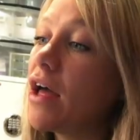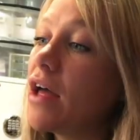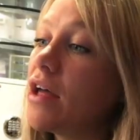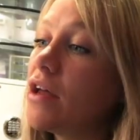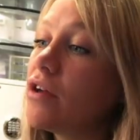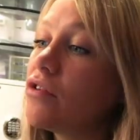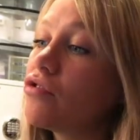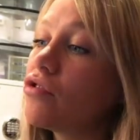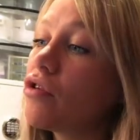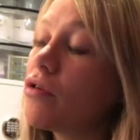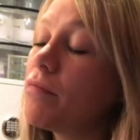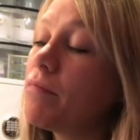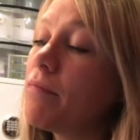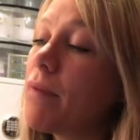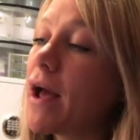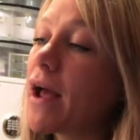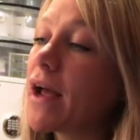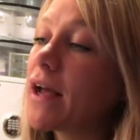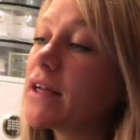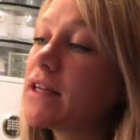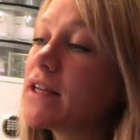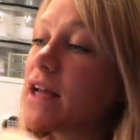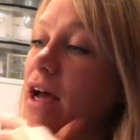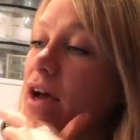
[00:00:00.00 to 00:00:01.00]
It dropped
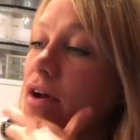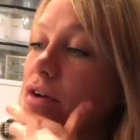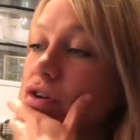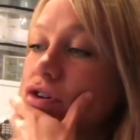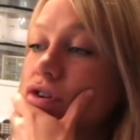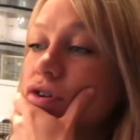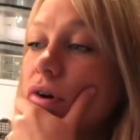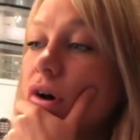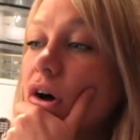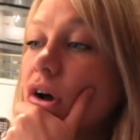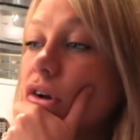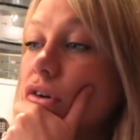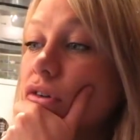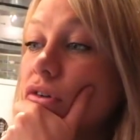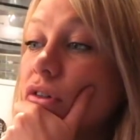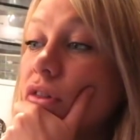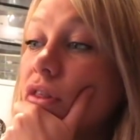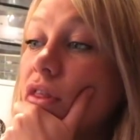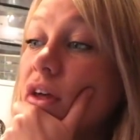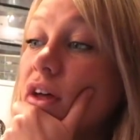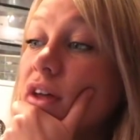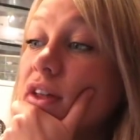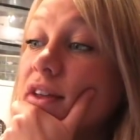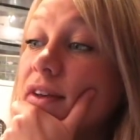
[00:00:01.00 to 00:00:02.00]
back down to
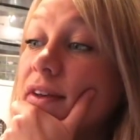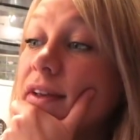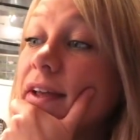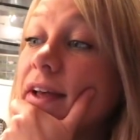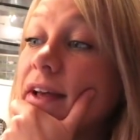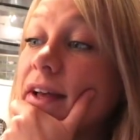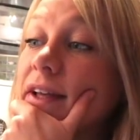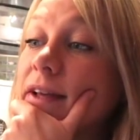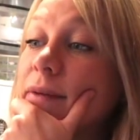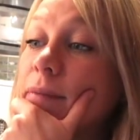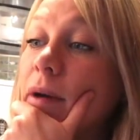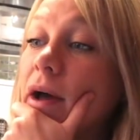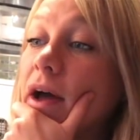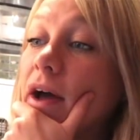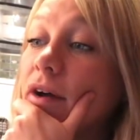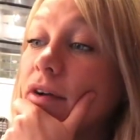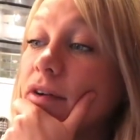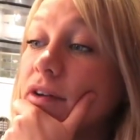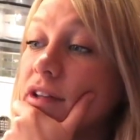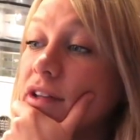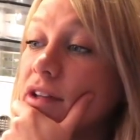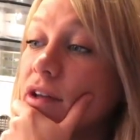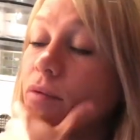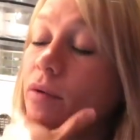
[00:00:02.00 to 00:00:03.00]
136
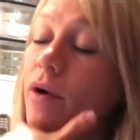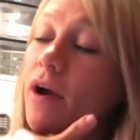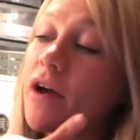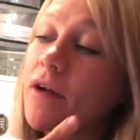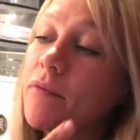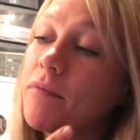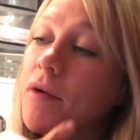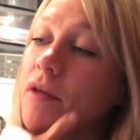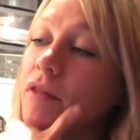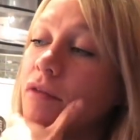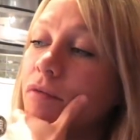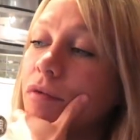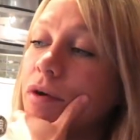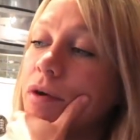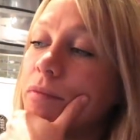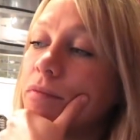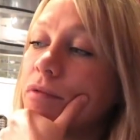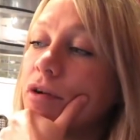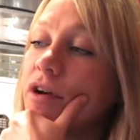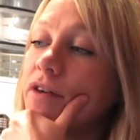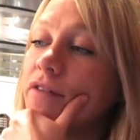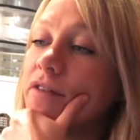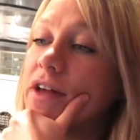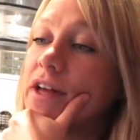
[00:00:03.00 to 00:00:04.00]
pounds, so where it had been the week
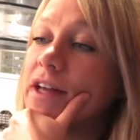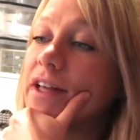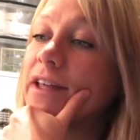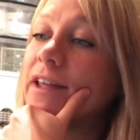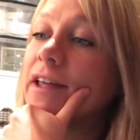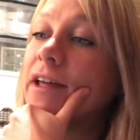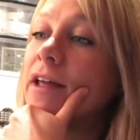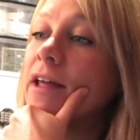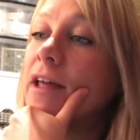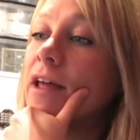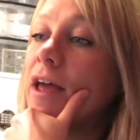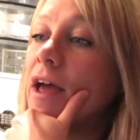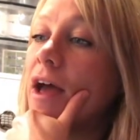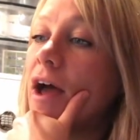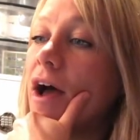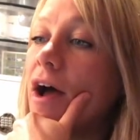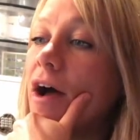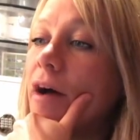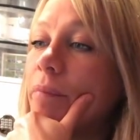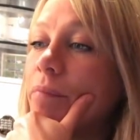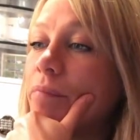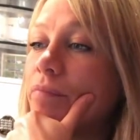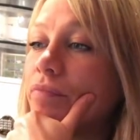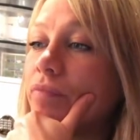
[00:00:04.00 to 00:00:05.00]
previous.
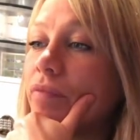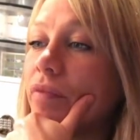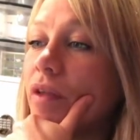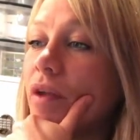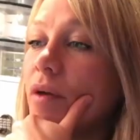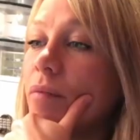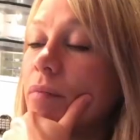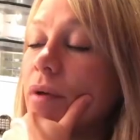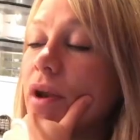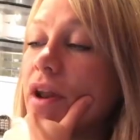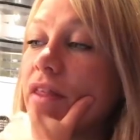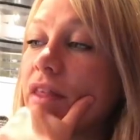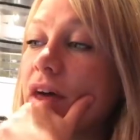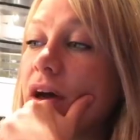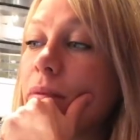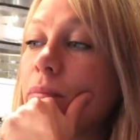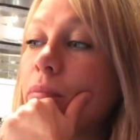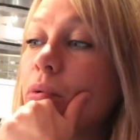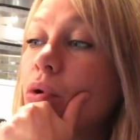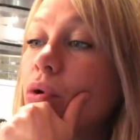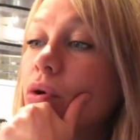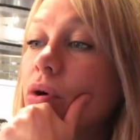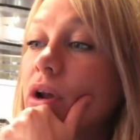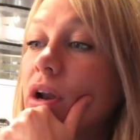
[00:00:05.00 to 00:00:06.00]
But at
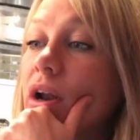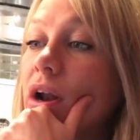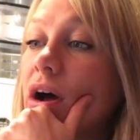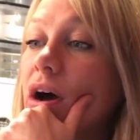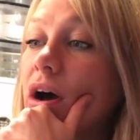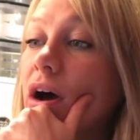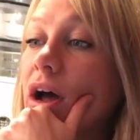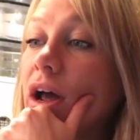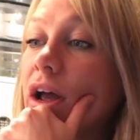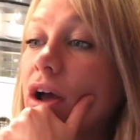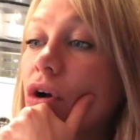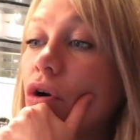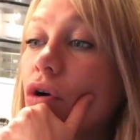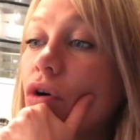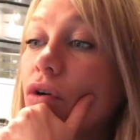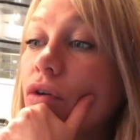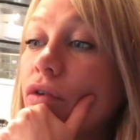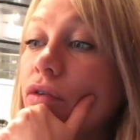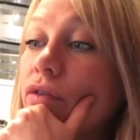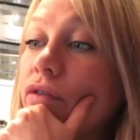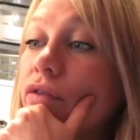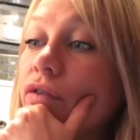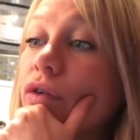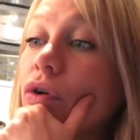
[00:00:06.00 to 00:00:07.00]
that point, I
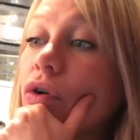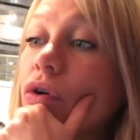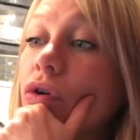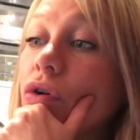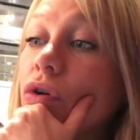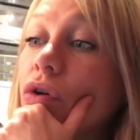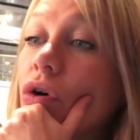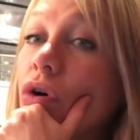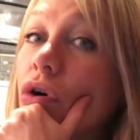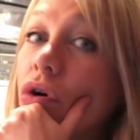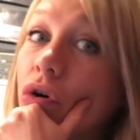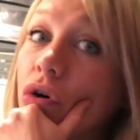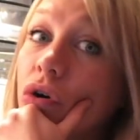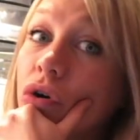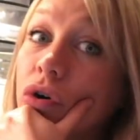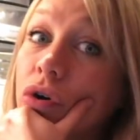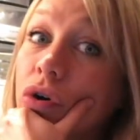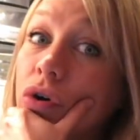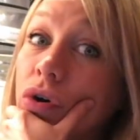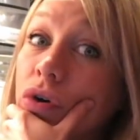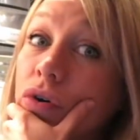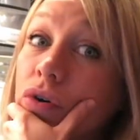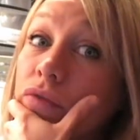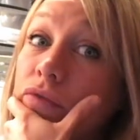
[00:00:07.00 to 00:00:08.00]
got full
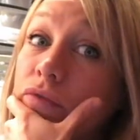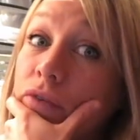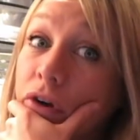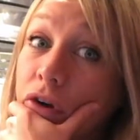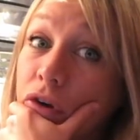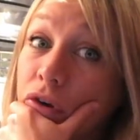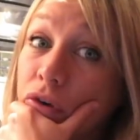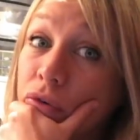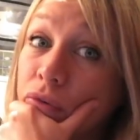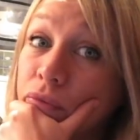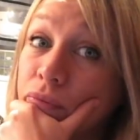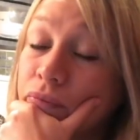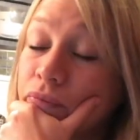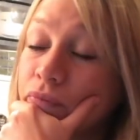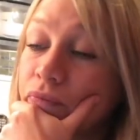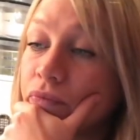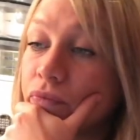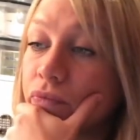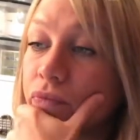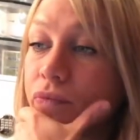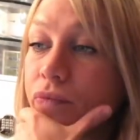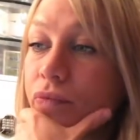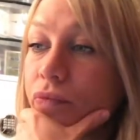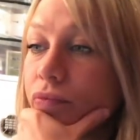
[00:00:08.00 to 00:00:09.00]
on flu.
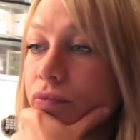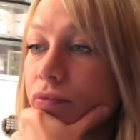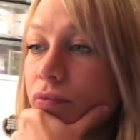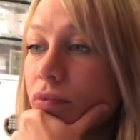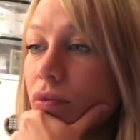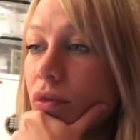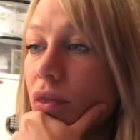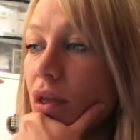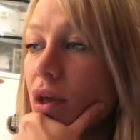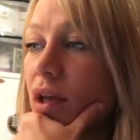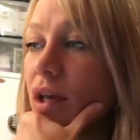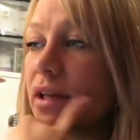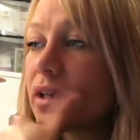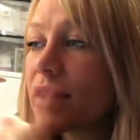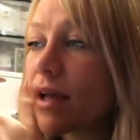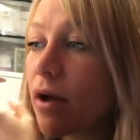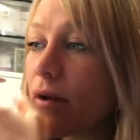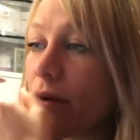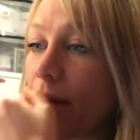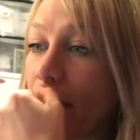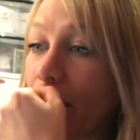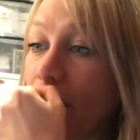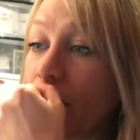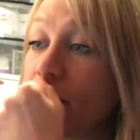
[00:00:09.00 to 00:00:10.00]

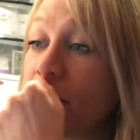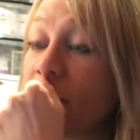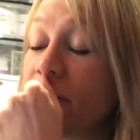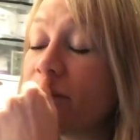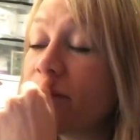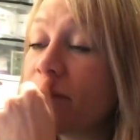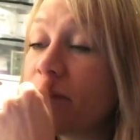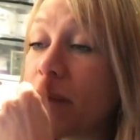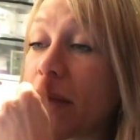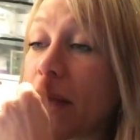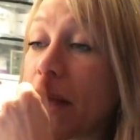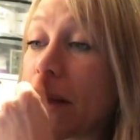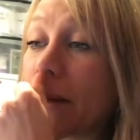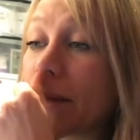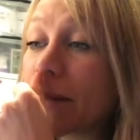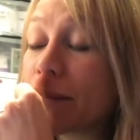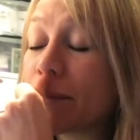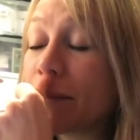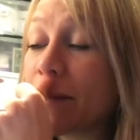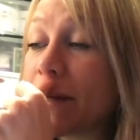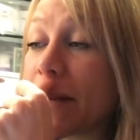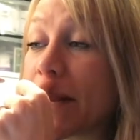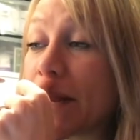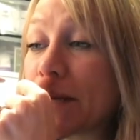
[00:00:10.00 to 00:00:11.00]
So I got it from my
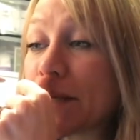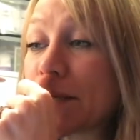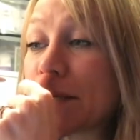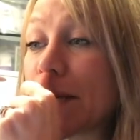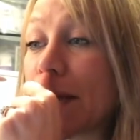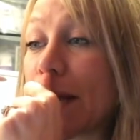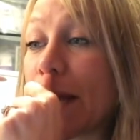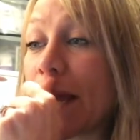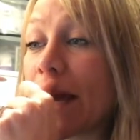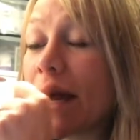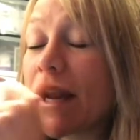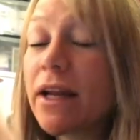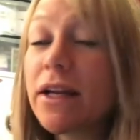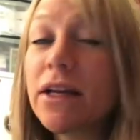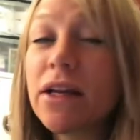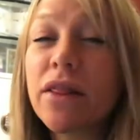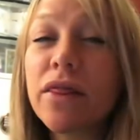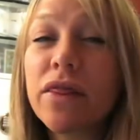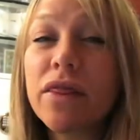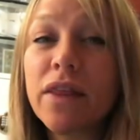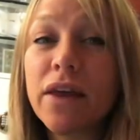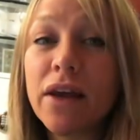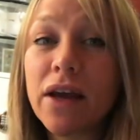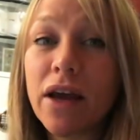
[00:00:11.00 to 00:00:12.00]
husband, actually, and I
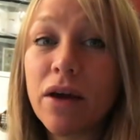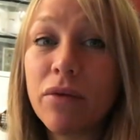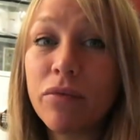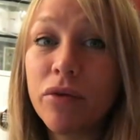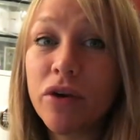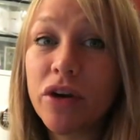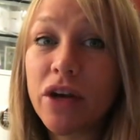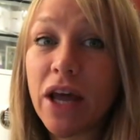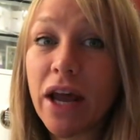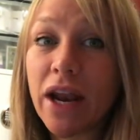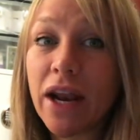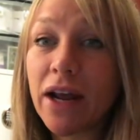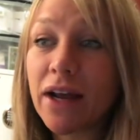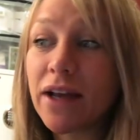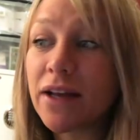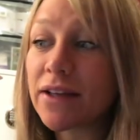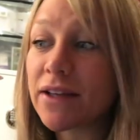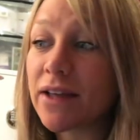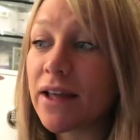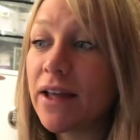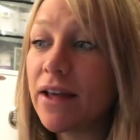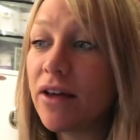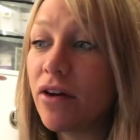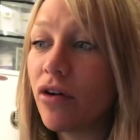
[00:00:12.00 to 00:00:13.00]
didn't think I would get it
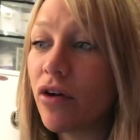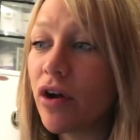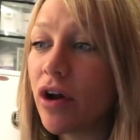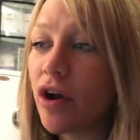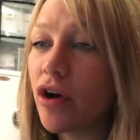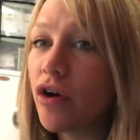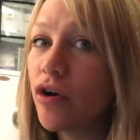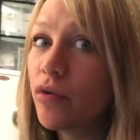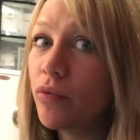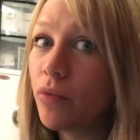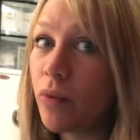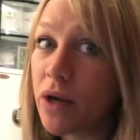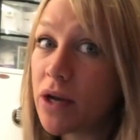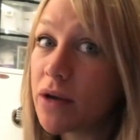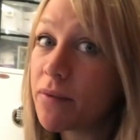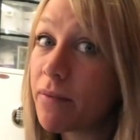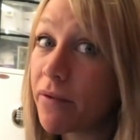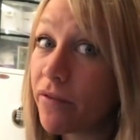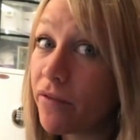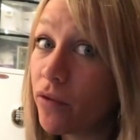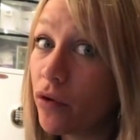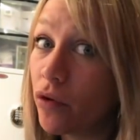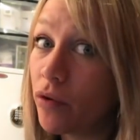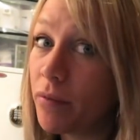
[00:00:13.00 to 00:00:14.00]
because he got it a good week
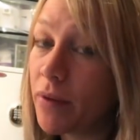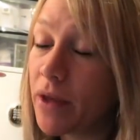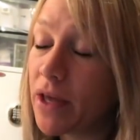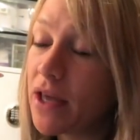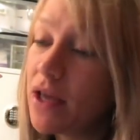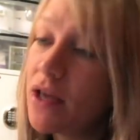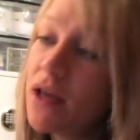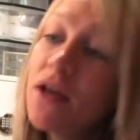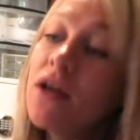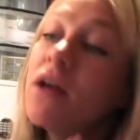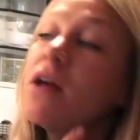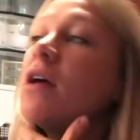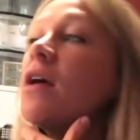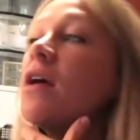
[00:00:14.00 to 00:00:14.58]
before me.